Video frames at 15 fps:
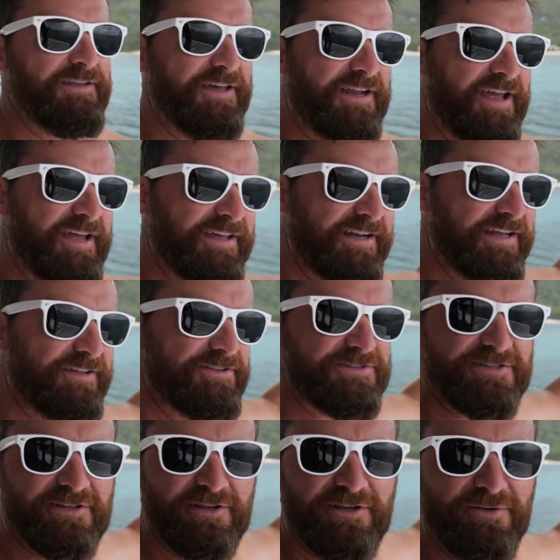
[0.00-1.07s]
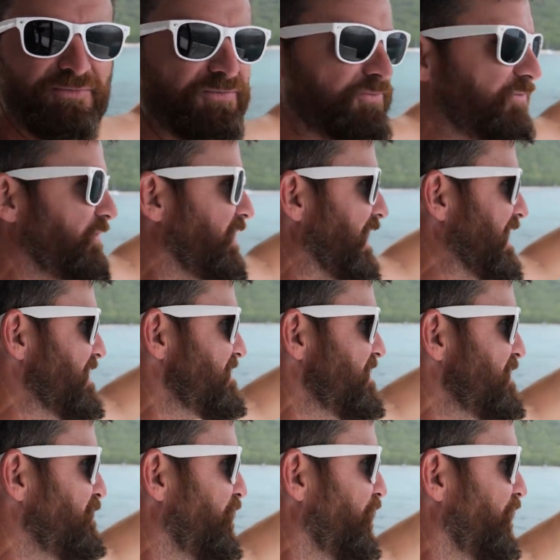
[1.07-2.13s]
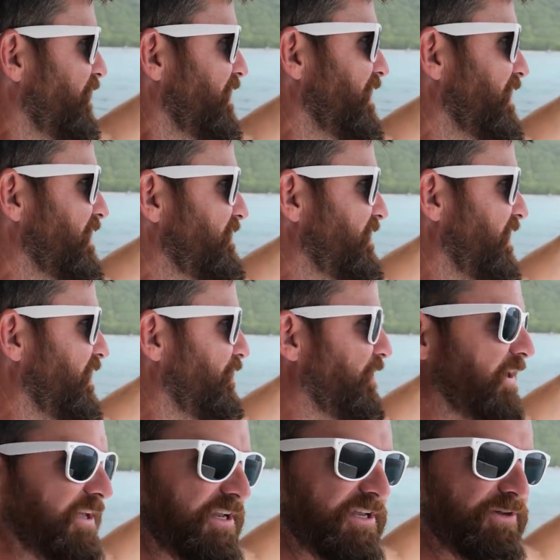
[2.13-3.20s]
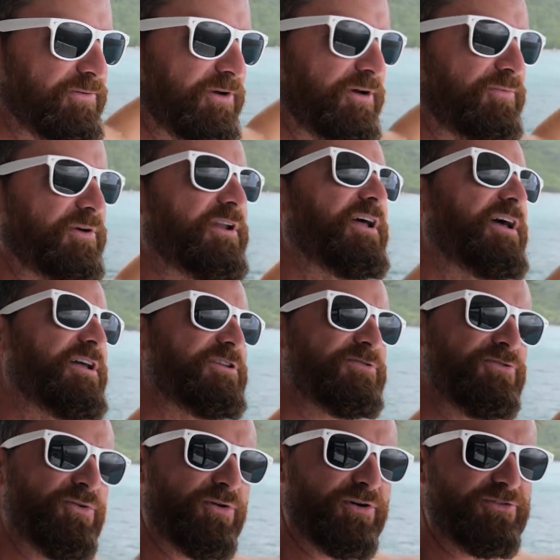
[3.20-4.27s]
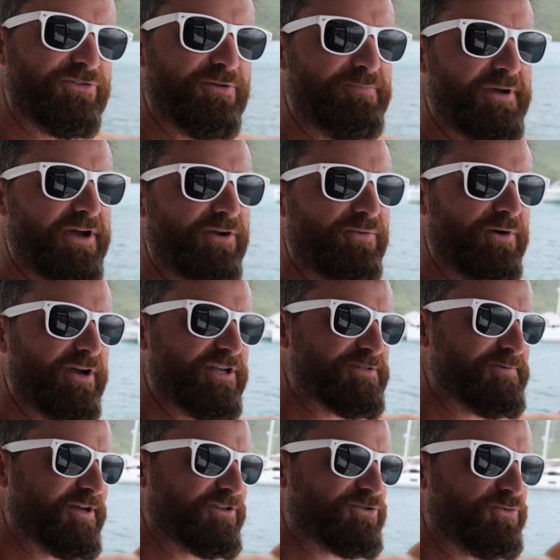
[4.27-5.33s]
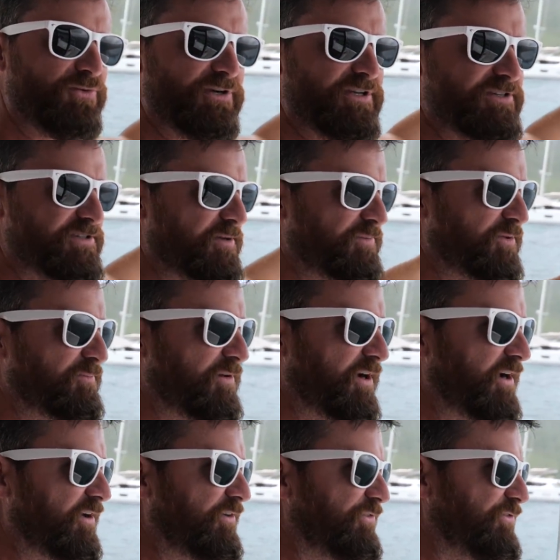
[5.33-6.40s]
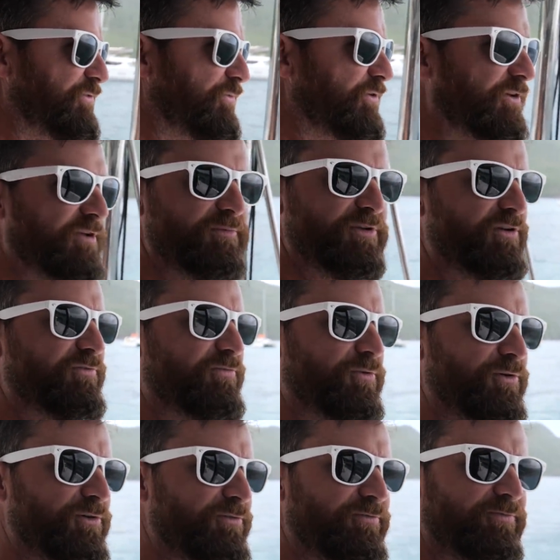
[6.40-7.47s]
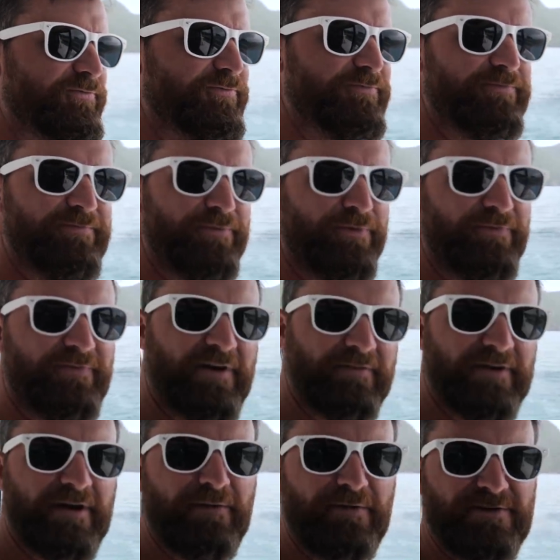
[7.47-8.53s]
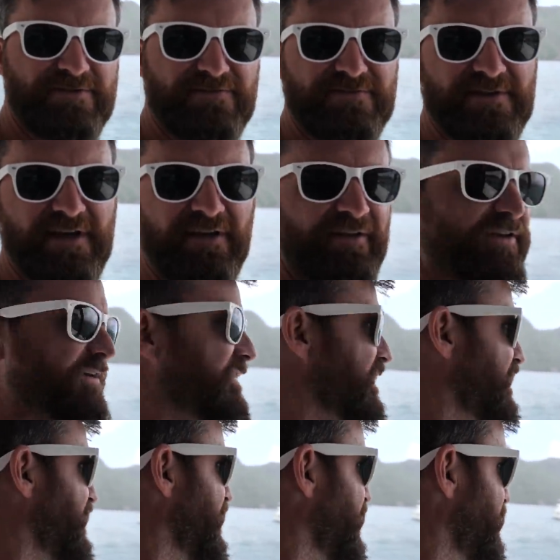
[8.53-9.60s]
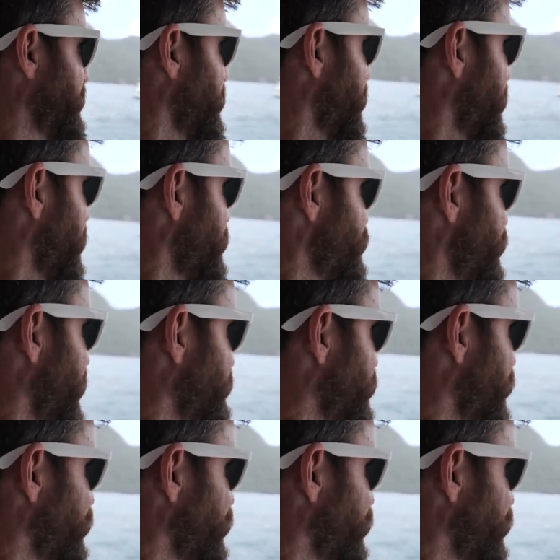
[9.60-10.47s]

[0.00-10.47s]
Kind of hanging out in this uh, lazy morning. It's kind of rainy. Uh, we're gonna head north to Bequia. It's about 20 something miles, so we're looking, you know, four, four or five hours of sailing. Um, should have